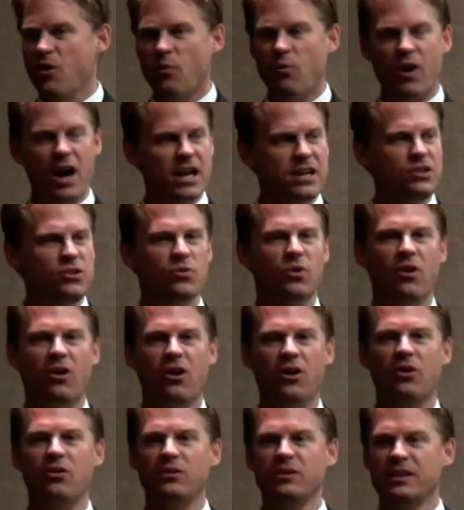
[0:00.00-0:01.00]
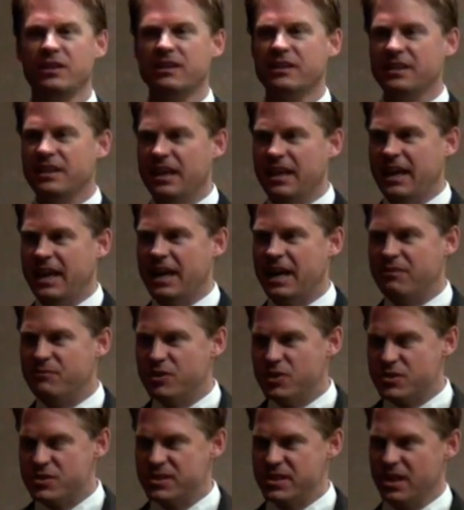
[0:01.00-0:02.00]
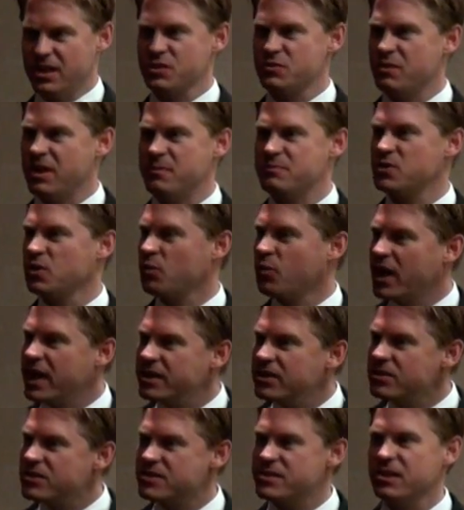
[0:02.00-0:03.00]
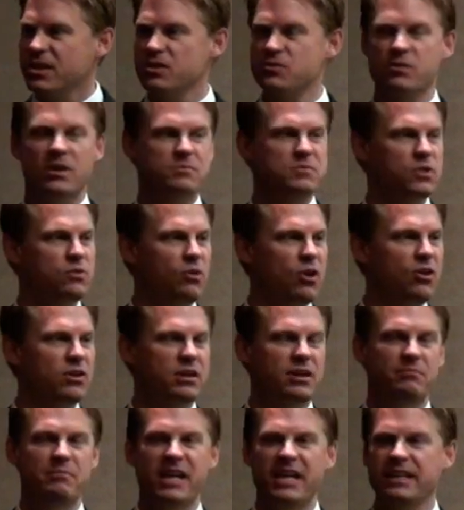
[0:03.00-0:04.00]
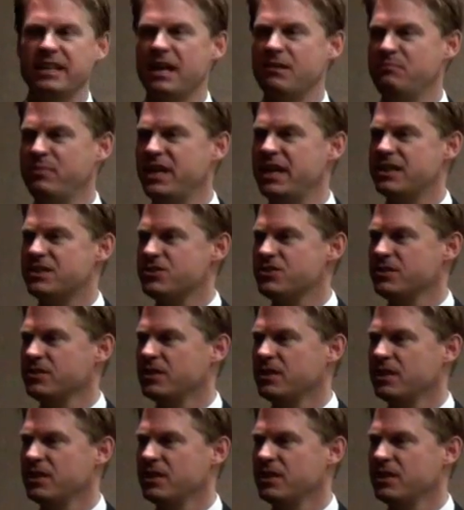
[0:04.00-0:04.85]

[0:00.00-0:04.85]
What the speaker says: Why do you all have your sales reps, or why do your sales reps go out and make that pitch?